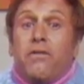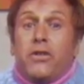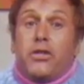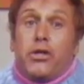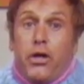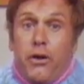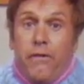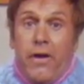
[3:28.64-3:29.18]
of a
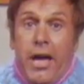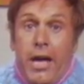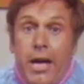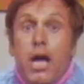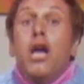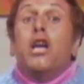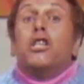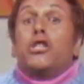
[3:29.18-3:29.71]
survey
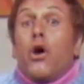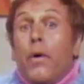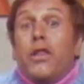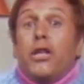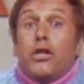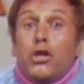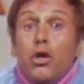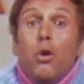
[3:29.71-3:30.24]

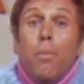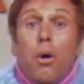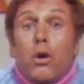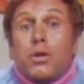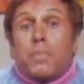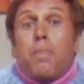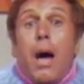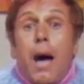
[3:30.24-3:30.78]
showing the two
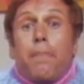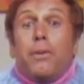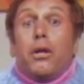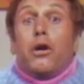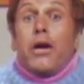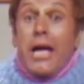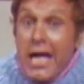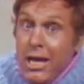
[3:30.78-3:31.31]
most
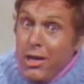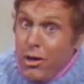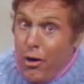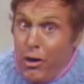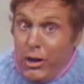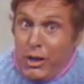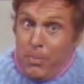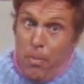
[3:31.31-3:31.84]
popular
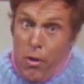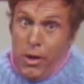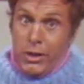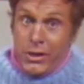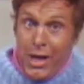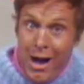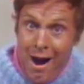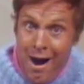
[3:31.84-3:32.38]
indoor
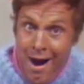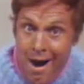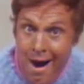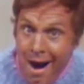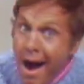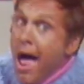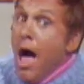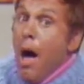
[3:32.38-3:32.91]
sports
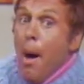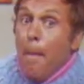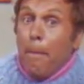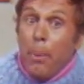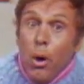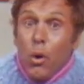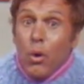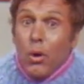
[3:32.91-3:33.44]
are
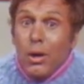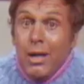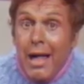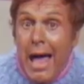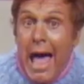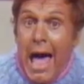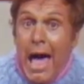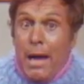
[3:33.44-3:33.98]

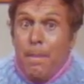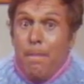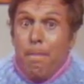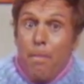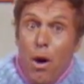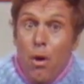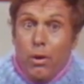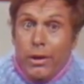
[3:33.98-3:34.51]
pool
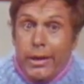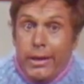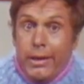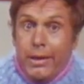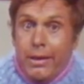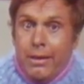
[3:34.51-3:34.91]
and bowling.